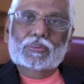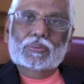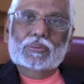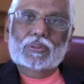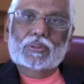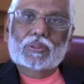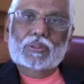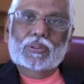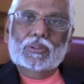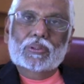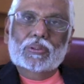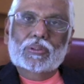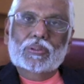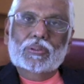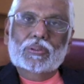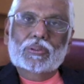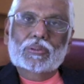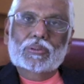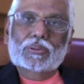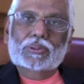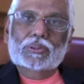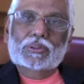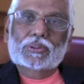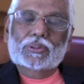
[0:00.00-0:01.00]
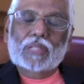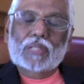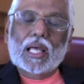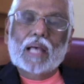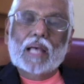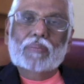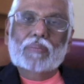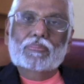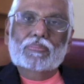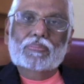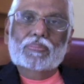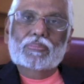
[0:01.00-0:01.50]
uh,
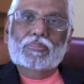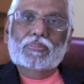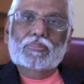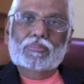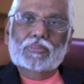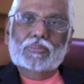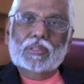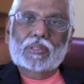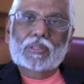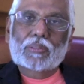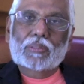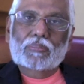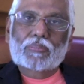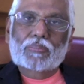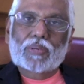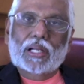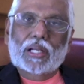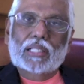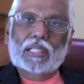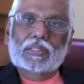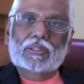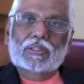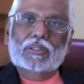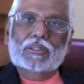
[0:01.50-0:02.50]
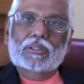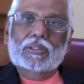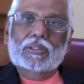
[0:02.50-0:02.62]
stop the breath